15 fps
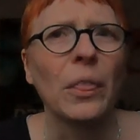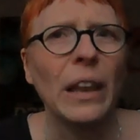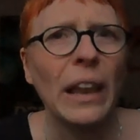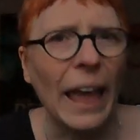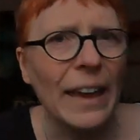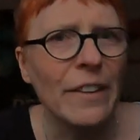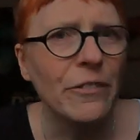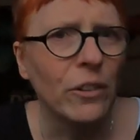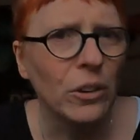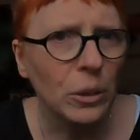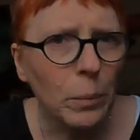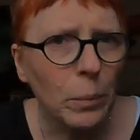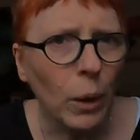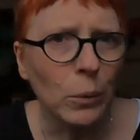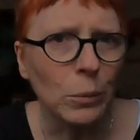life on
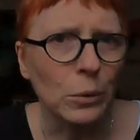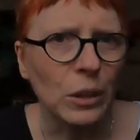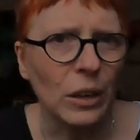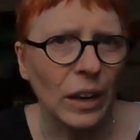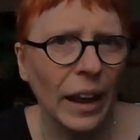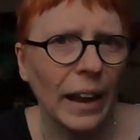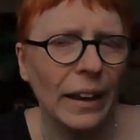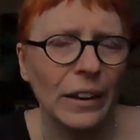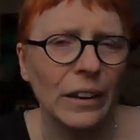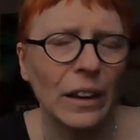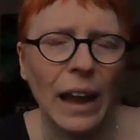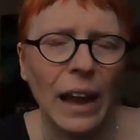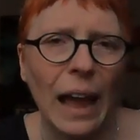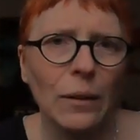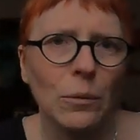a boat
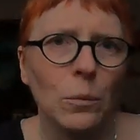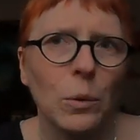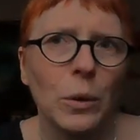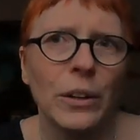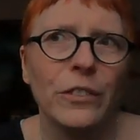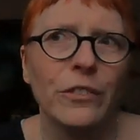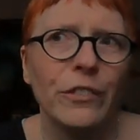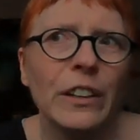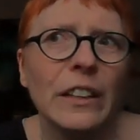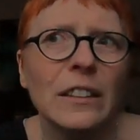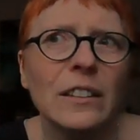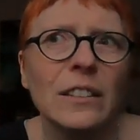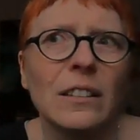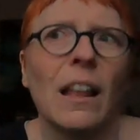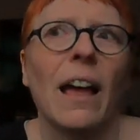and what it
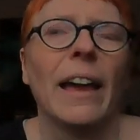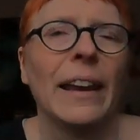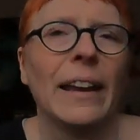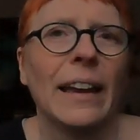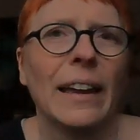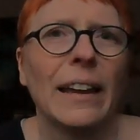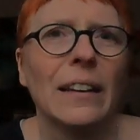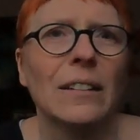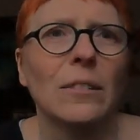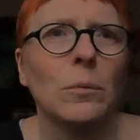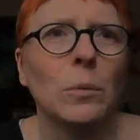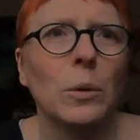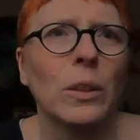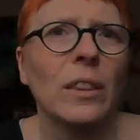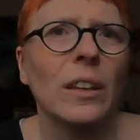feels like and
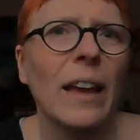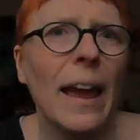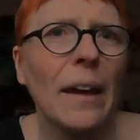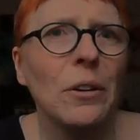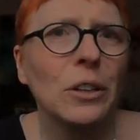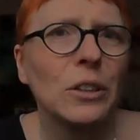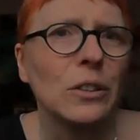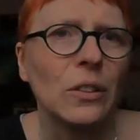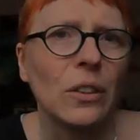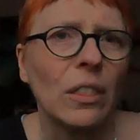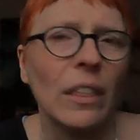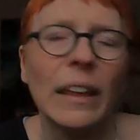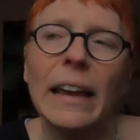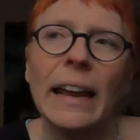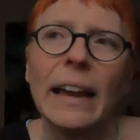what the characters
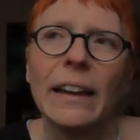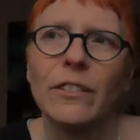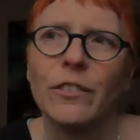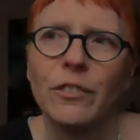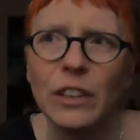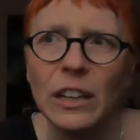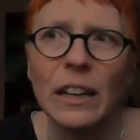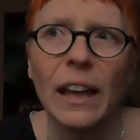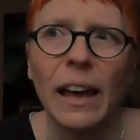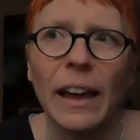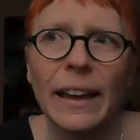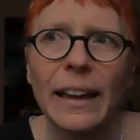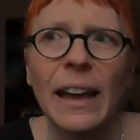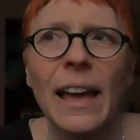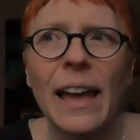think and feel
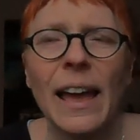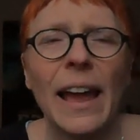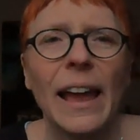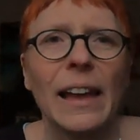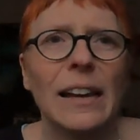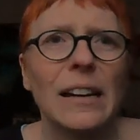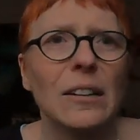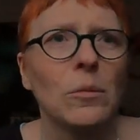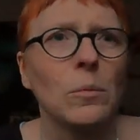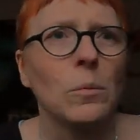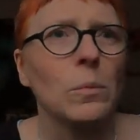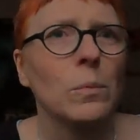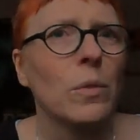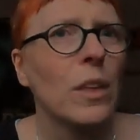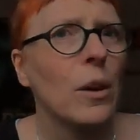like and
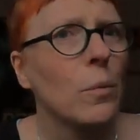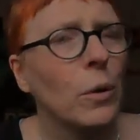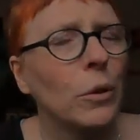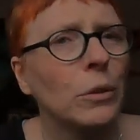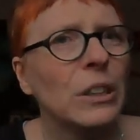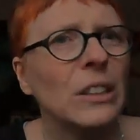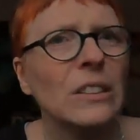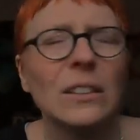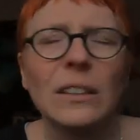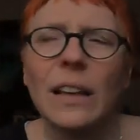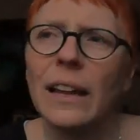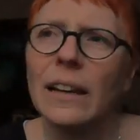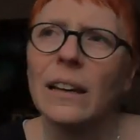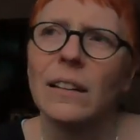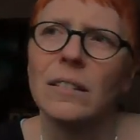their worries
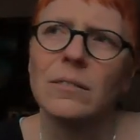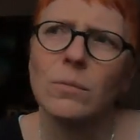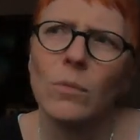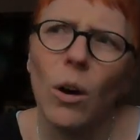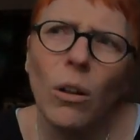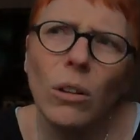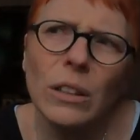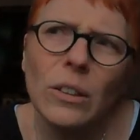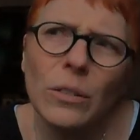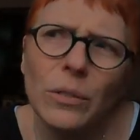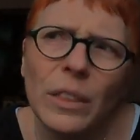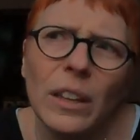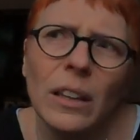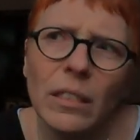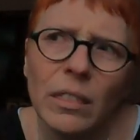and all
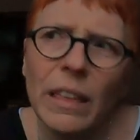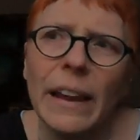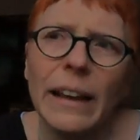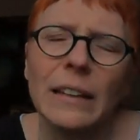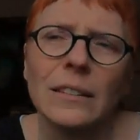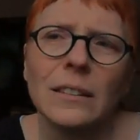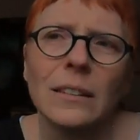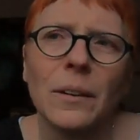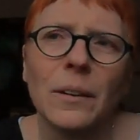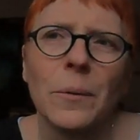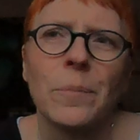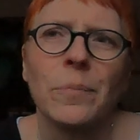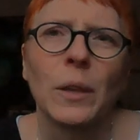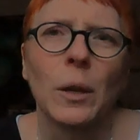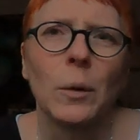of these things,
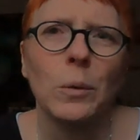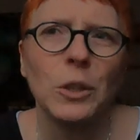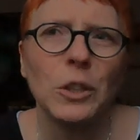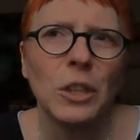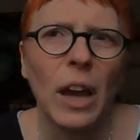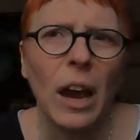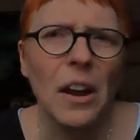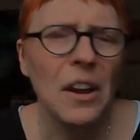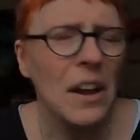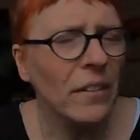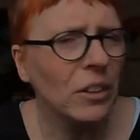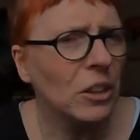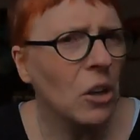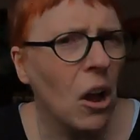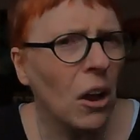which are
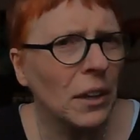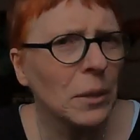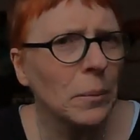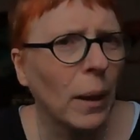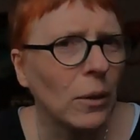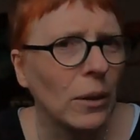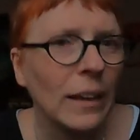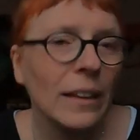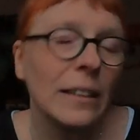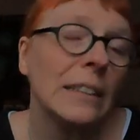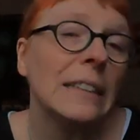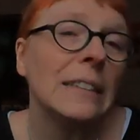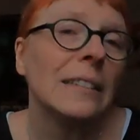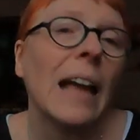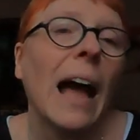never talked about. At
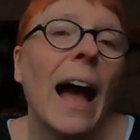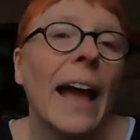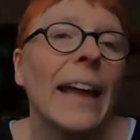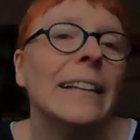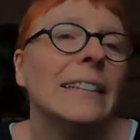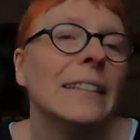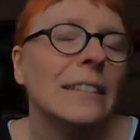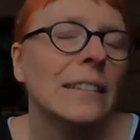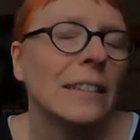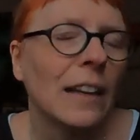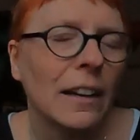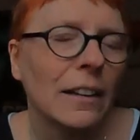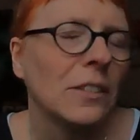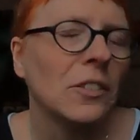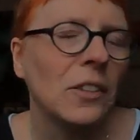least I didn't
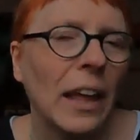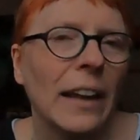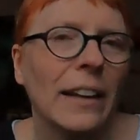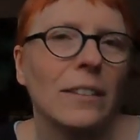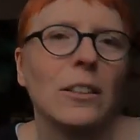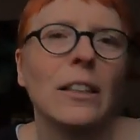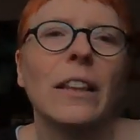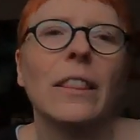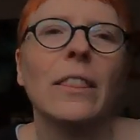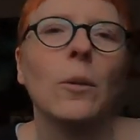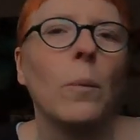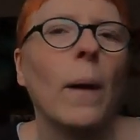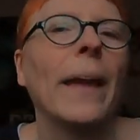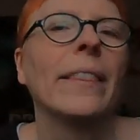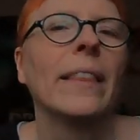understand it in the
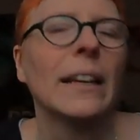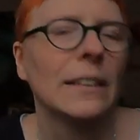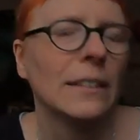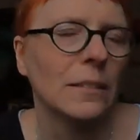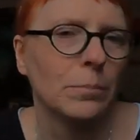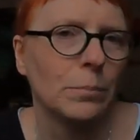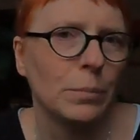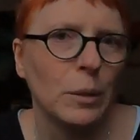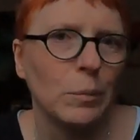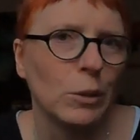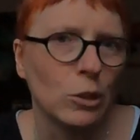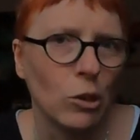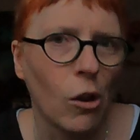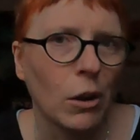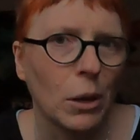way that people
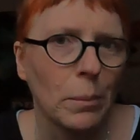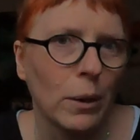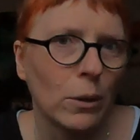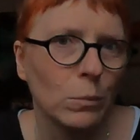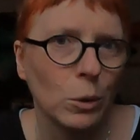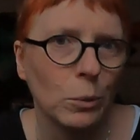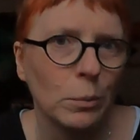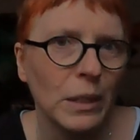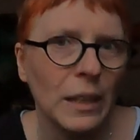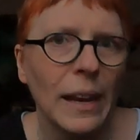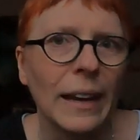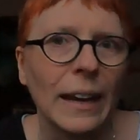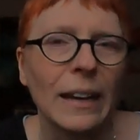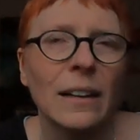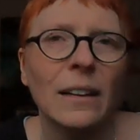talk about Moby
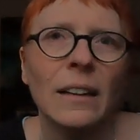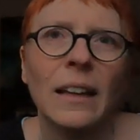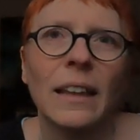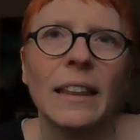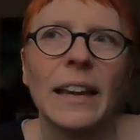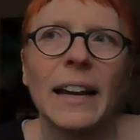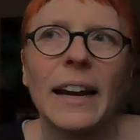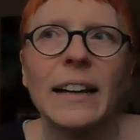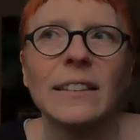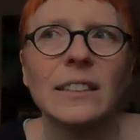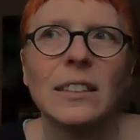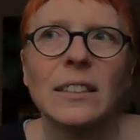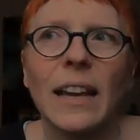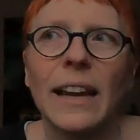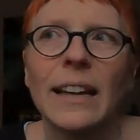Dick. They either
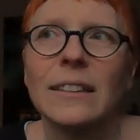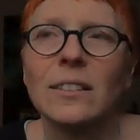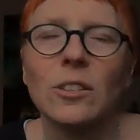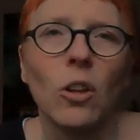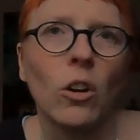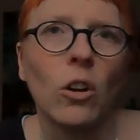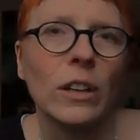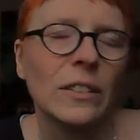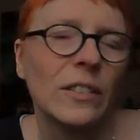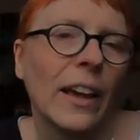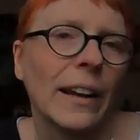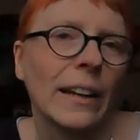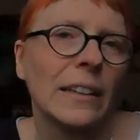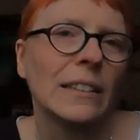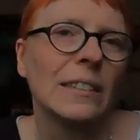say it's long, it's
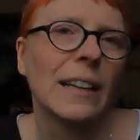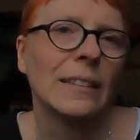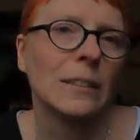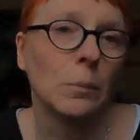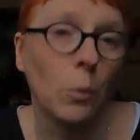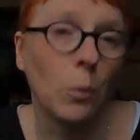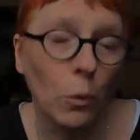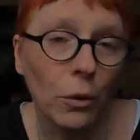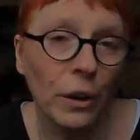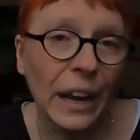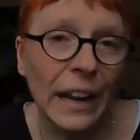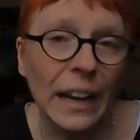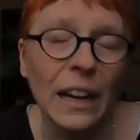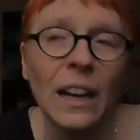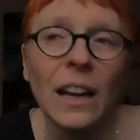endless, it's
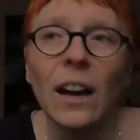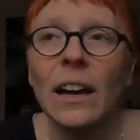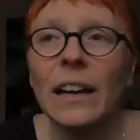boring,